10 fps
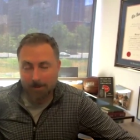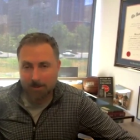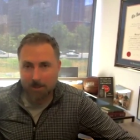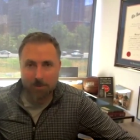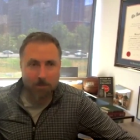
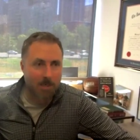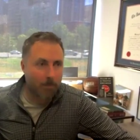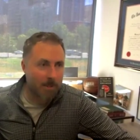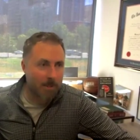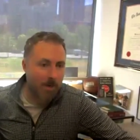something
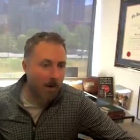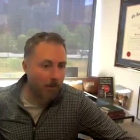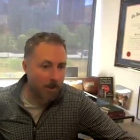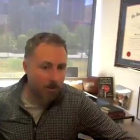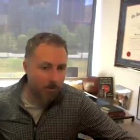becoming a
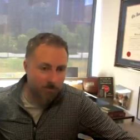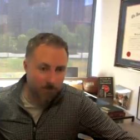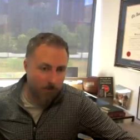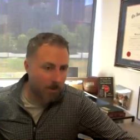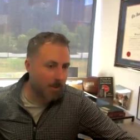barrier
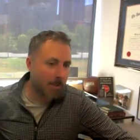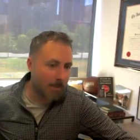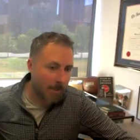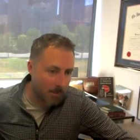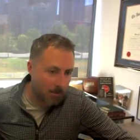for a kid
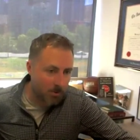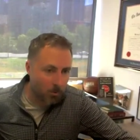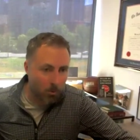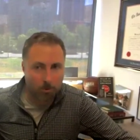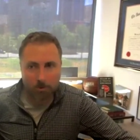getting to
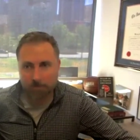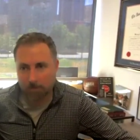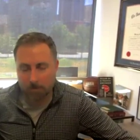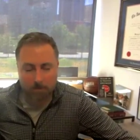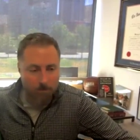school or
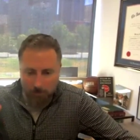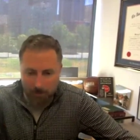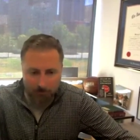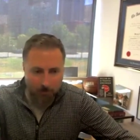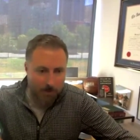for
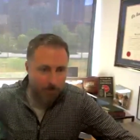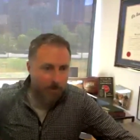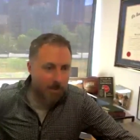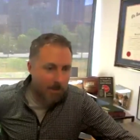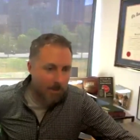whatever it might
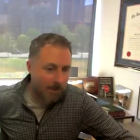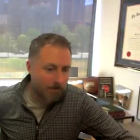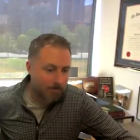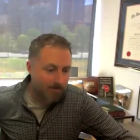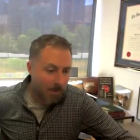be.
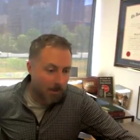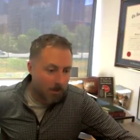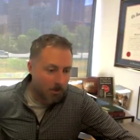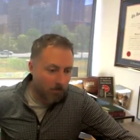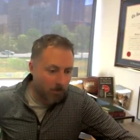
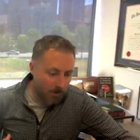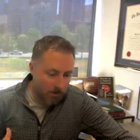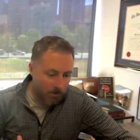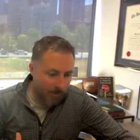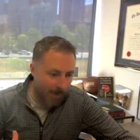So if we
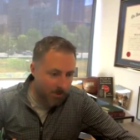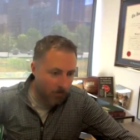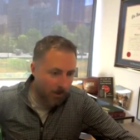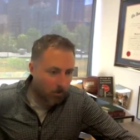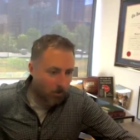sort of ask the
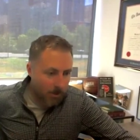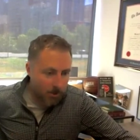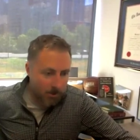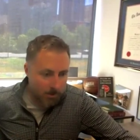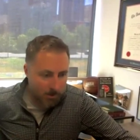right
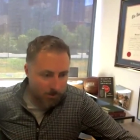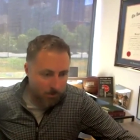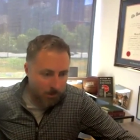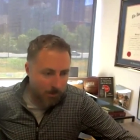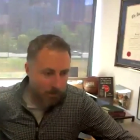questions,
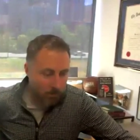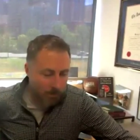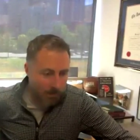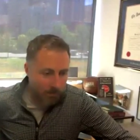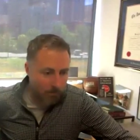I think we'll
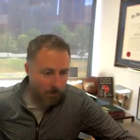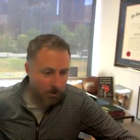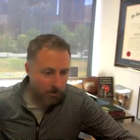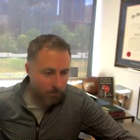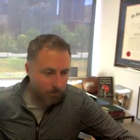get a
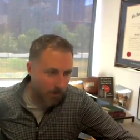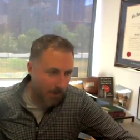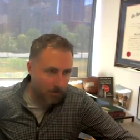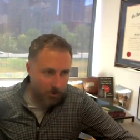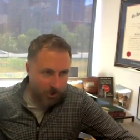much
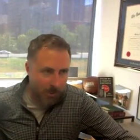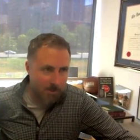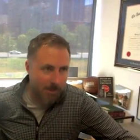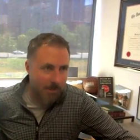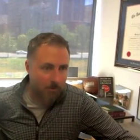better chance
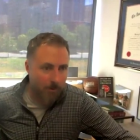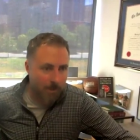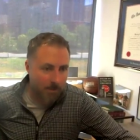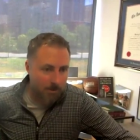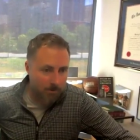of getting the right
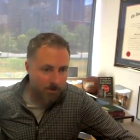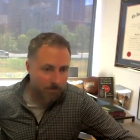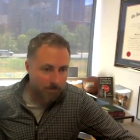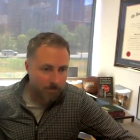answers.